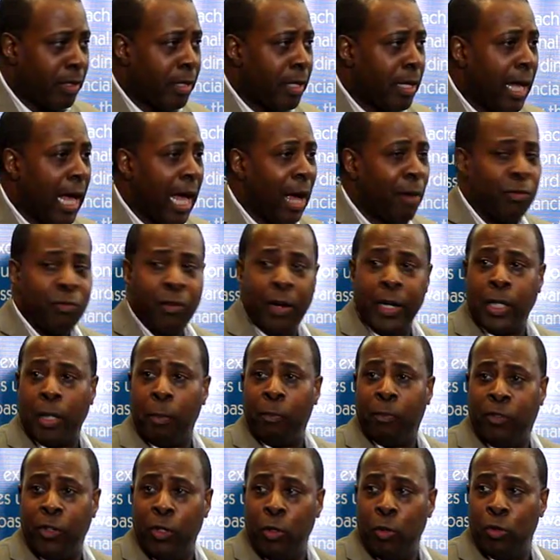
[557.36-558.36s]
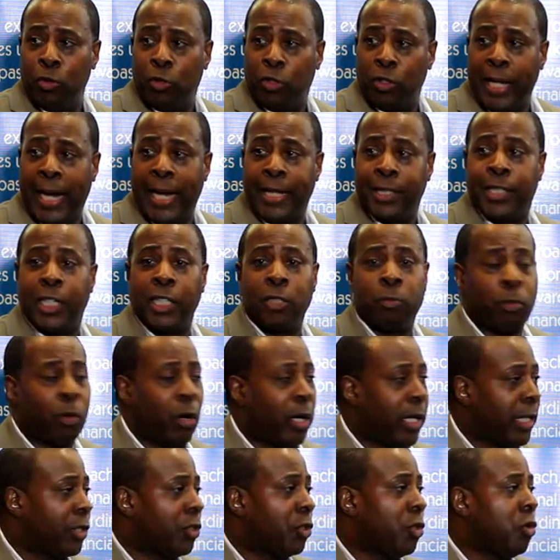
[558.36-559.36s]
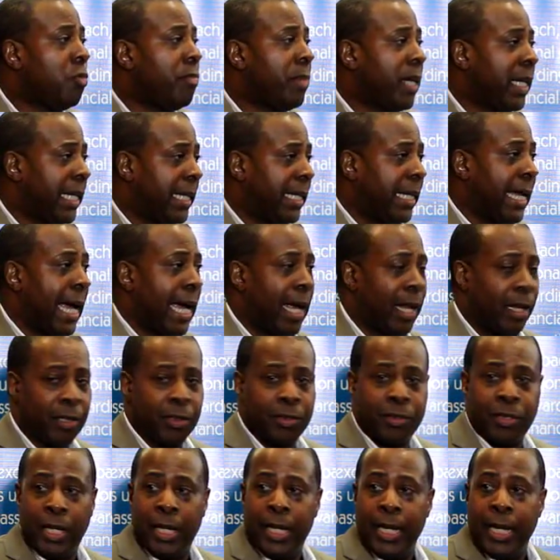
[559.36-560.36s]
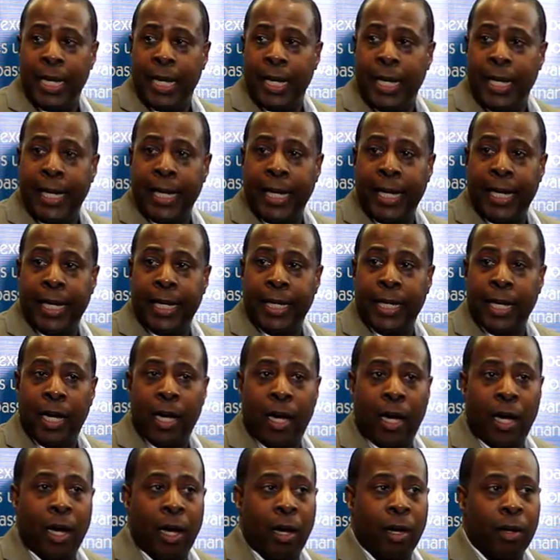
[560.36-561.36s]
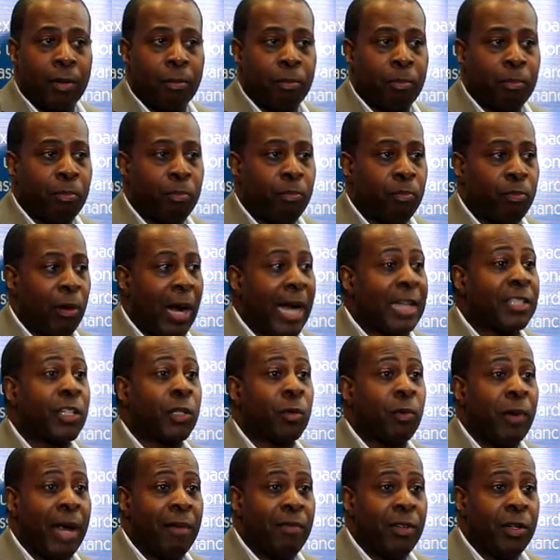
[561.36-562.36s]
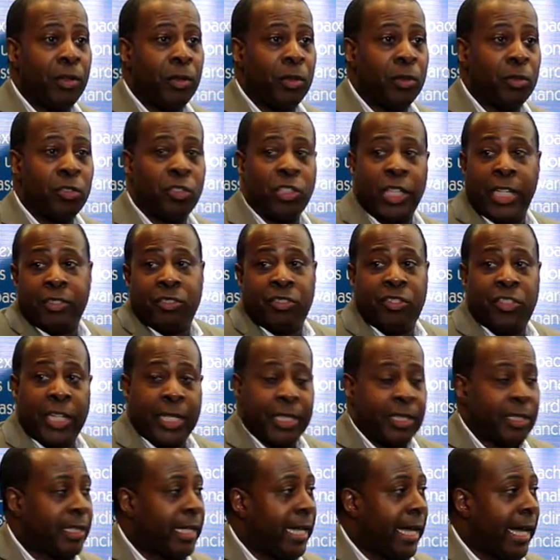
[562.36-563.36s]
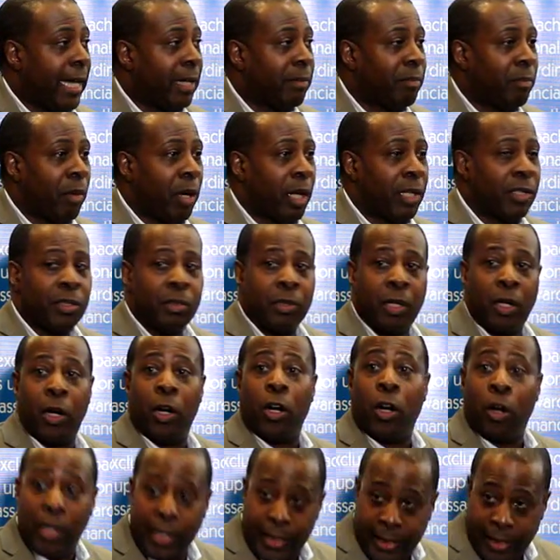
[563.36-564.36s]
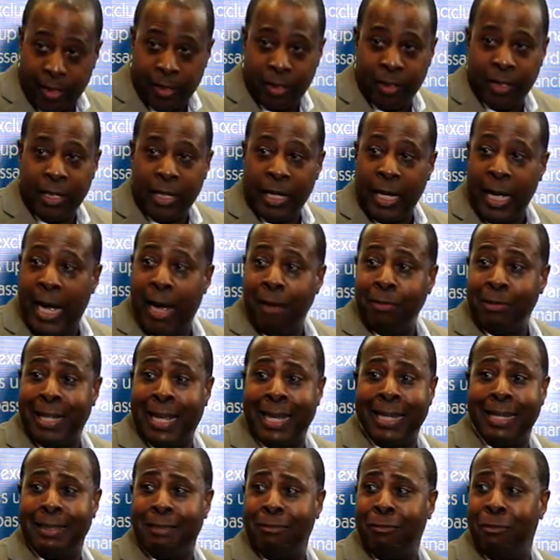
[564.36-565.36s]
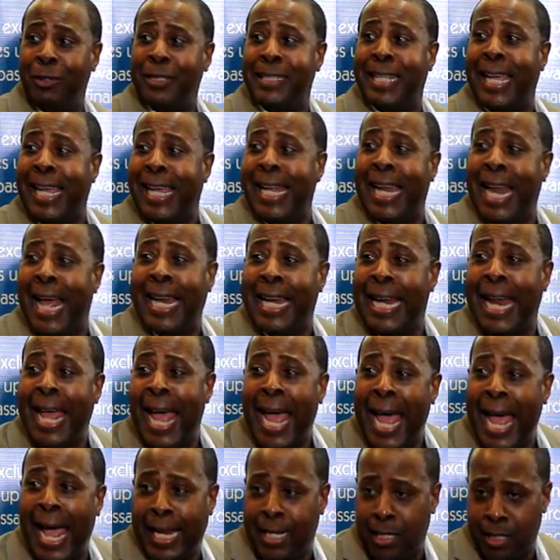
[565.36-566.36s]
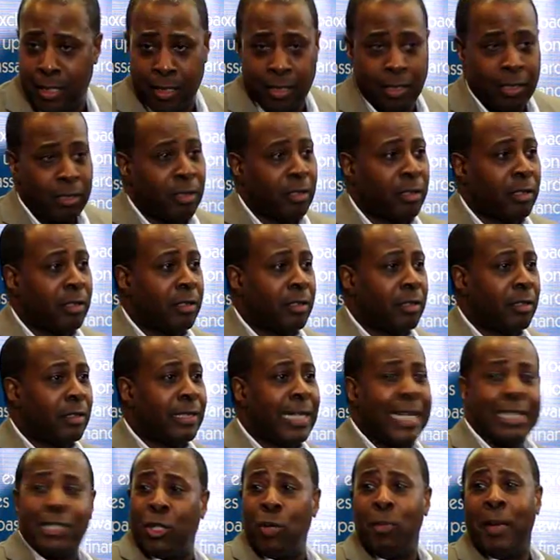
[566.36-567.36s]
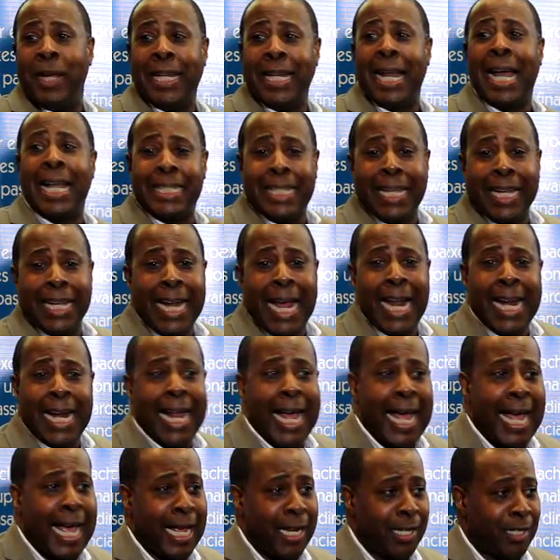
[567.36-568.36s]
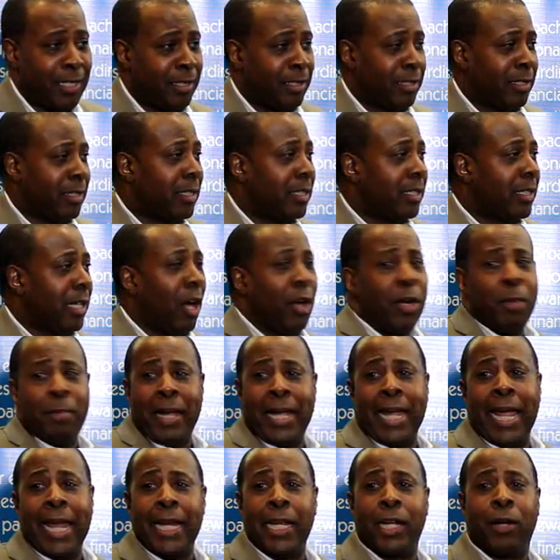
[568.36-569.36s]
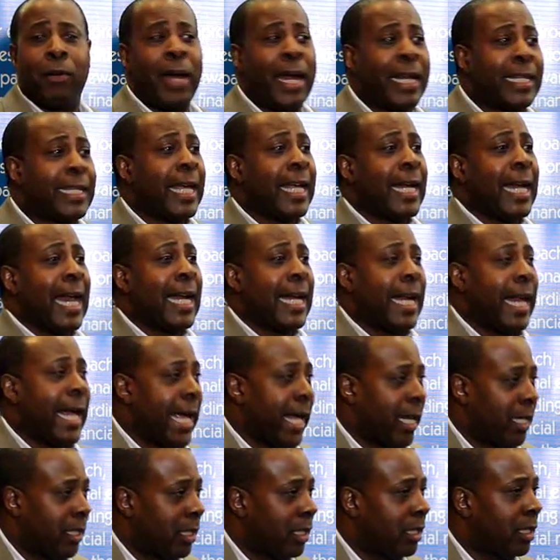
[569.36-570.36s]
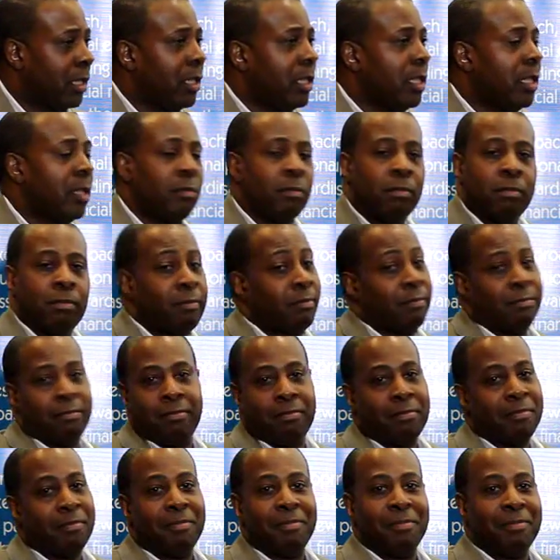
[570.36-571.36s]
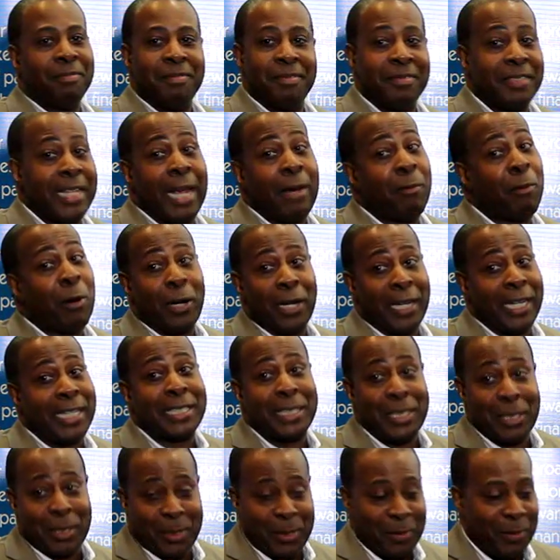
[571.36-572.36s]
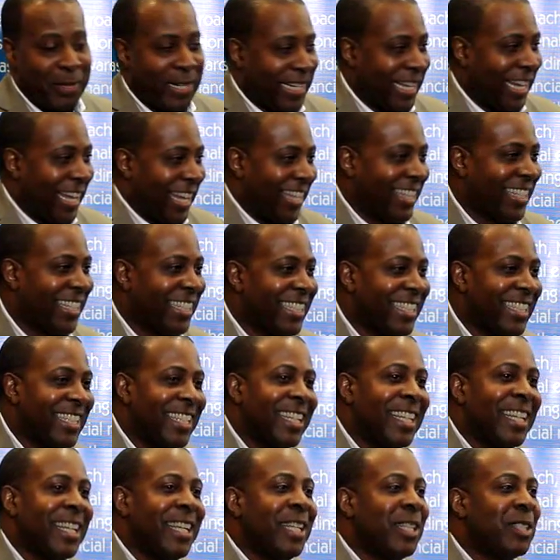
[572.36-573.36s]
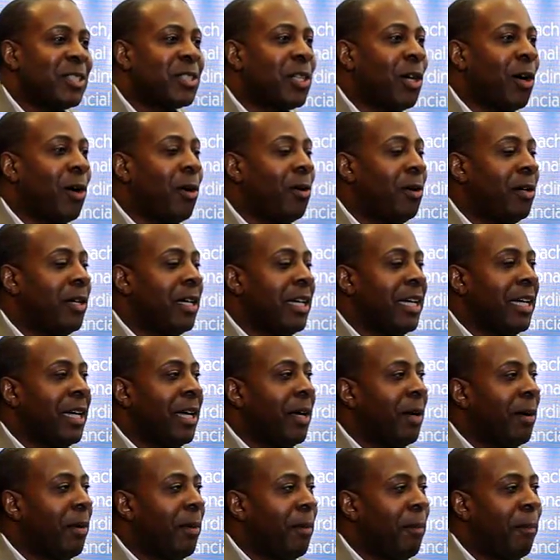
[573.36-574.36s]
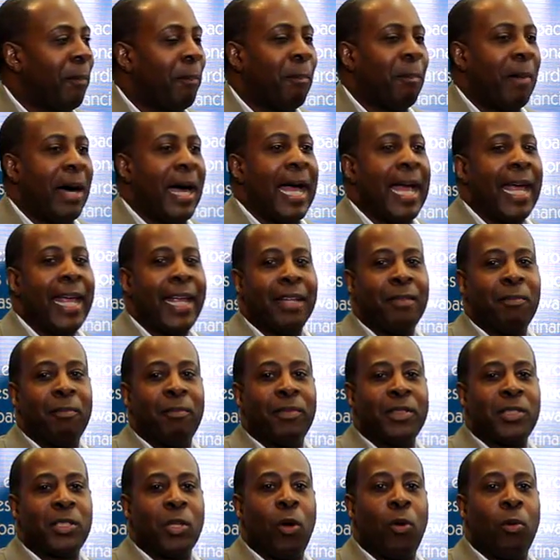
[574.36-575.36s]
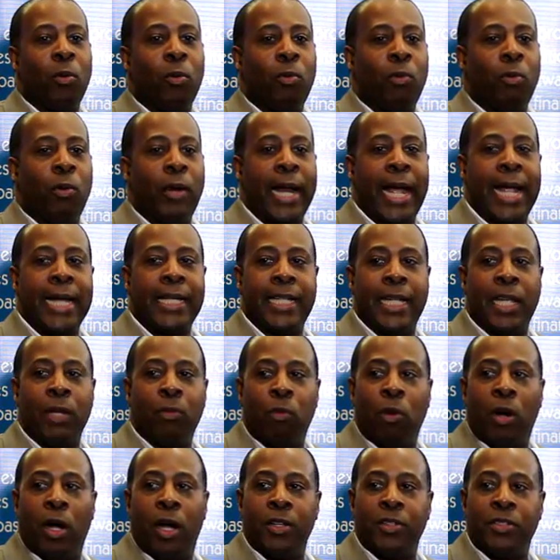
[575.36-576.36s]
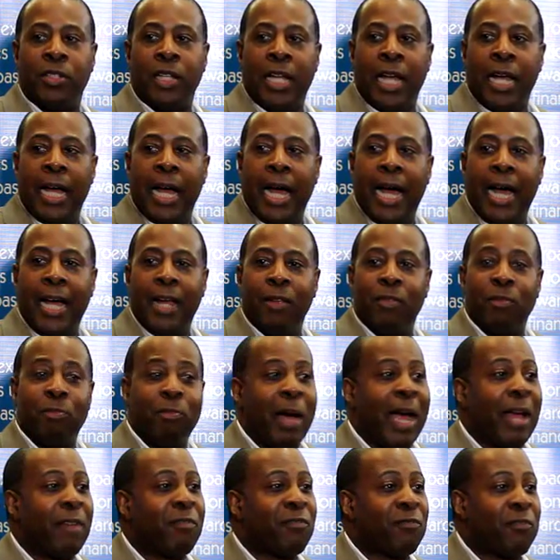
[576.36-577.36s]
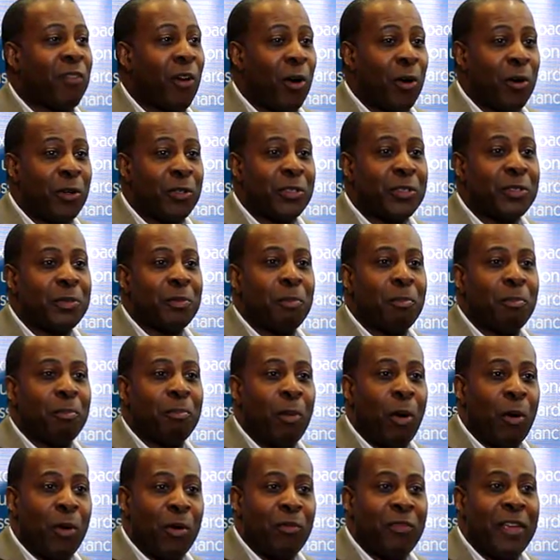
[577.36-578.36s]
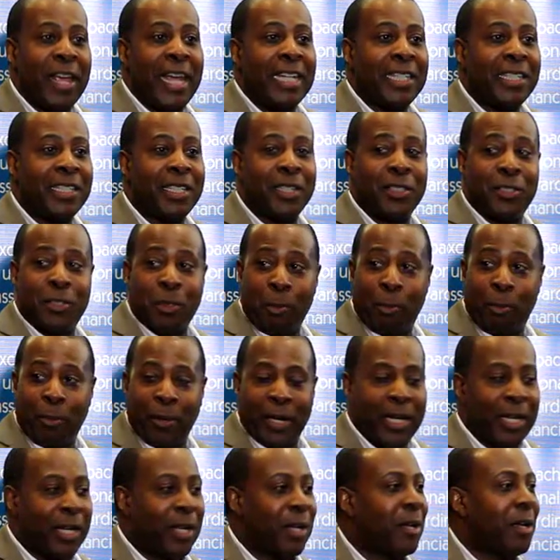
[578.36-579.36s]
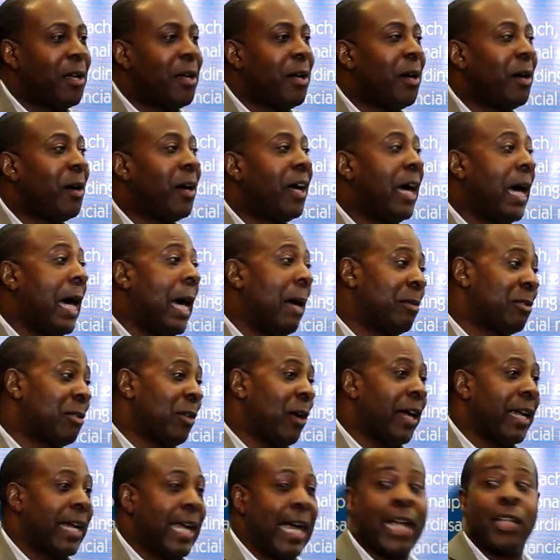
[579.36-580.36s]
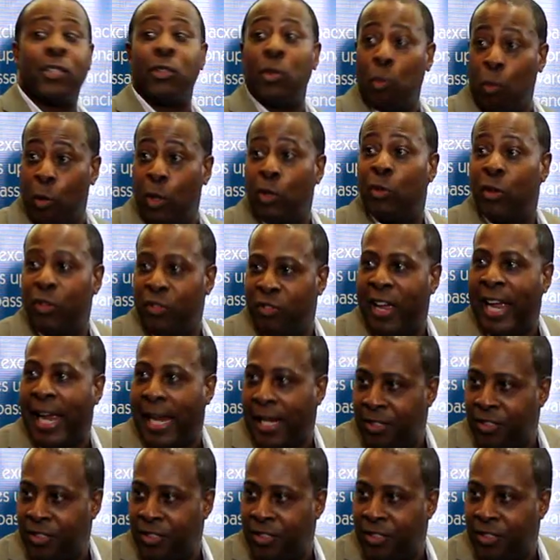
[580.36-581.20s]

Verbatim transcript: I was very confused because I just brought in $2 million in uh, project revenues just six to eight months earlier. I was like, well, take it out of that. That's $2 million, take it out of that. grand, take it out of that. They weren't listening to me. so, my, so what I did was, my first motivation, Sabrina, I'm sorry guys, was revenge.